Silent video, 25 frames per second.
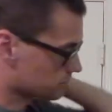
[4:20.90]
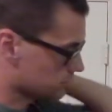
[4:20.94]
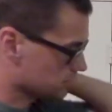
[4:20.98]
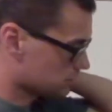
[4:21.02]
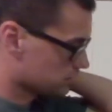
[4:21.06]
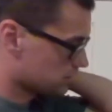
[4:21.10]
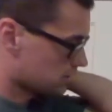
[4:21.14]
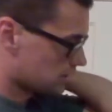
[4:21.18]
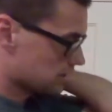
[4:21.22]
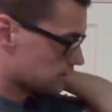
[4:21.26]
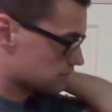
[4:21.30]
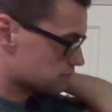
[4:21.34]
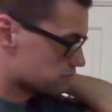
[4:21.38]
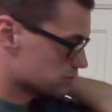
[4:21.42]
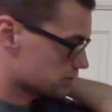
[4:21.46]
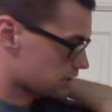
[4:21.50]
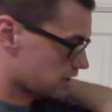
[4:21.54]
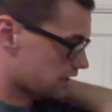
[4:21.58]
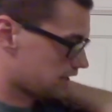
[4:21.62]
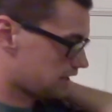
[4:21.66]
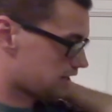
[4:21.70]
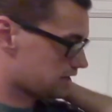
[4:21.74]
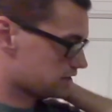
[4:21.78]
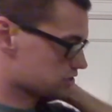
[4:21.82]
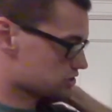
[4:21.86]
rook
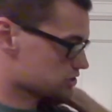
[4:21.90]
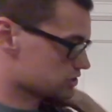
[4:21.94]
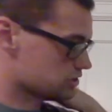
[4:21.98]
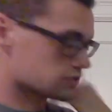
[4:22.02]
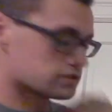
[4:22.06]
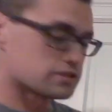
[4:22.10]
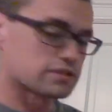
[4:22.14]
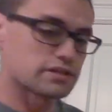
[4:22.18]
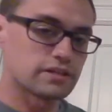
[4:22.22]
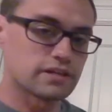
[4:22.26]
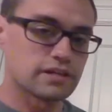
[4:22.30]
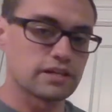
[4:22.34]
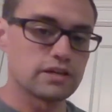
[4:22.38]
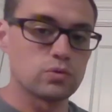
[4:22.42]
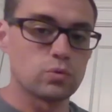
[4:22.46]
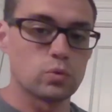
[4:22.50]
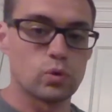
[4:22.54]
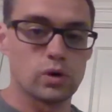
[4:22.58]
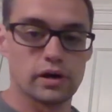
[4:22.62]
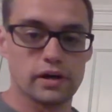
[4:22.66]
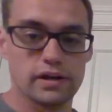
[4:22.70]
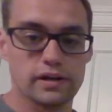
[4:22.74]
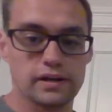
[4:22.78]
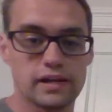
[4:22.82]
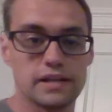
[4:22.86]
h to
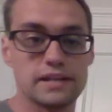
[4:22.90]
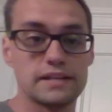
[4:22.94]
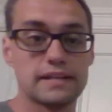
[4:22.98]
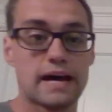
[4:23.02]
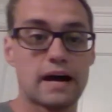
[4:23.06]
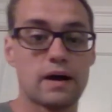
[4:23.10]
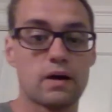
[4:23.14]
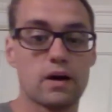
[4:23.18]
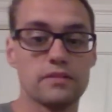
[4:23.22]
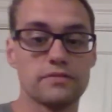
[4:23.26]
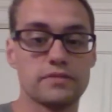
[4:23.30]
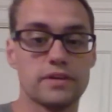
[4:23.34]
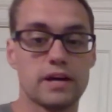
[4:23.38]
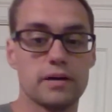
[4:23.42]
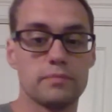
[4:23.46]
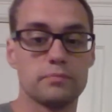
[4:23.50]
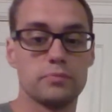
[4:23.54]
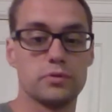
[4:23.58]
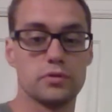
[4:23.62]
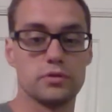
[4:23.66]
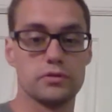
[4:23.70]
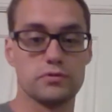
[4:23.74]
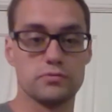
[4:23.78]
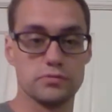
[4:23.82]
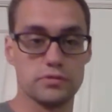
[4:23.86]
e1. And now I've got
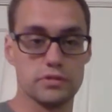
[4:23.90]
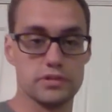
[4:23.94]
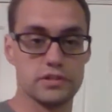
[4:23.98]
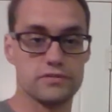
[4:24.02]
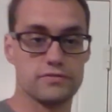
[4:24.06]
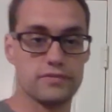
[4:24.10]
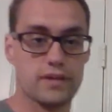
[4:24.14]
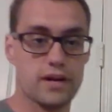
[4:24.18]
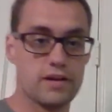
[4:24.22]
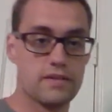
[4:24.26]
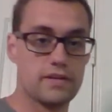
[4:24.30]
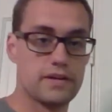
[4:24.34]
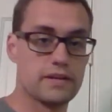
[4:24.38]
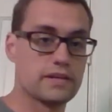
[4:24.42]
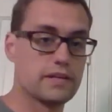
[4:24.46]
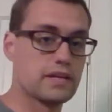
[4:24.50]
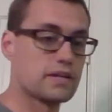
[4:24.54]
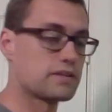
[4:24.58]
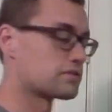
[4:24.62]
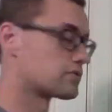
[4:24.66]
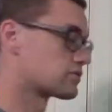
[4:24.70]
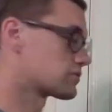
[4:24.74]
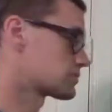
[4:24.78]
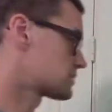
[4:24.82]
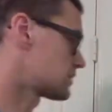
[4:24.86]
both rooks firing down
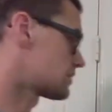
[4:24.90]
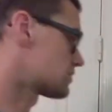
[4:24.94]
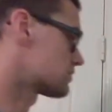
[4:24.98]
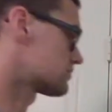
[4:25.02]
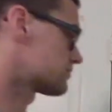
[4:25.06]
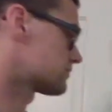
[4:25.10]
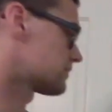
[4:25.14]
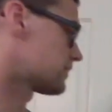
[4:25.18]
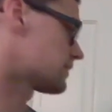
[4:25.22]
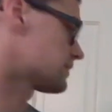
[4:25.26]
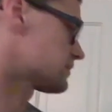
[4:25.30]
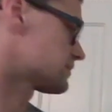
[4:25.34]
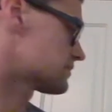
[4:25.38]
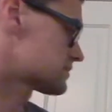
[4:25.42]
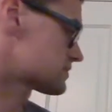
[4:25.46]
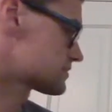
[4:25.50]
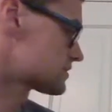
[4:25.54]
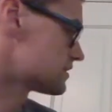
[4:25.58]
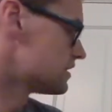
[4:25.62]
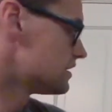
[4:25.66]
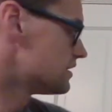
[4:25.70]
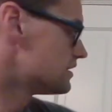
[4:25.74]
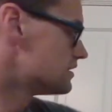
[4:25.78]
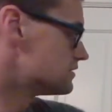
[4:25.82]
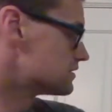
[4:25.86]
those center files.
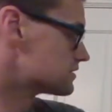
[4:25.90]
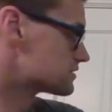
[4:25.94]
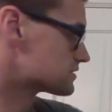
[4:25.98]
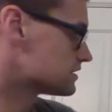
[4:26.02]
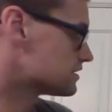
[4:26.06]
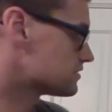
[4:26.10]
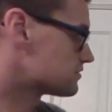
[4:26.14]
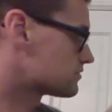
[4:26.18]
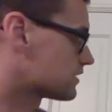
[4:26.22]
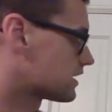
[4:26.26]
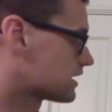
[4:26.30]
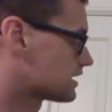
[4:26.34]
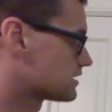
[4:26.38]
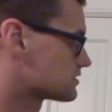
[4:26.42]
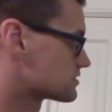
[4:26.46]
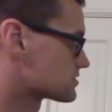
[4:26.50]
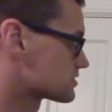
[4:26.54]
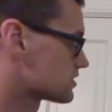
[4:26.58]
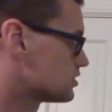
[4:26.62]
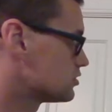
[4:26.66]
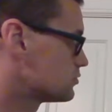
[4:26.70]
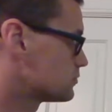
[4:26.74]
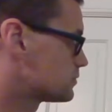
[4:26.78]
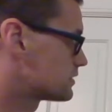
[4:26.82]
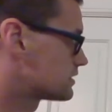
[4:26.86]
This e file is
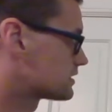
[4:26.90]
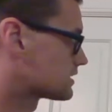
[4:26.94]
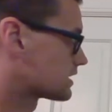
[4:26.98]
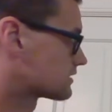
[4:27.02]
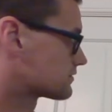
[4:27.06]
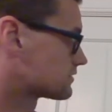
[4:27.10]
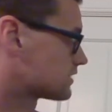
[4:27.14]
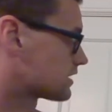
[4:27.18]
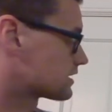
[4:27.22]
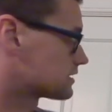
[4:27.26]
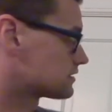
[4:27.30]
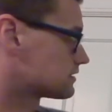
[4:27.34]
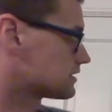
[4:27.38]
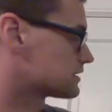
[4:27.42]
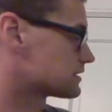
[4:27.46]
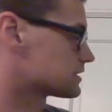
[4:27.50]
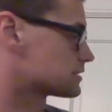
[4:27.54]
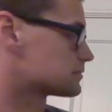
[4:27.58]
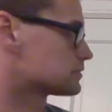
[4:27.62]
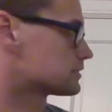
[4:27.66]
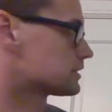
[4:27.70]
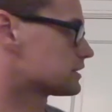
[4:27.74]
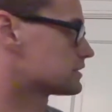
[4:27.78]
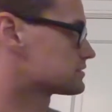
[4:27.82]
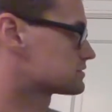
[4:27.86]
open, and I've got it lined up
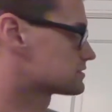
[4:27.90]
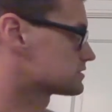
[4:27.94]
against the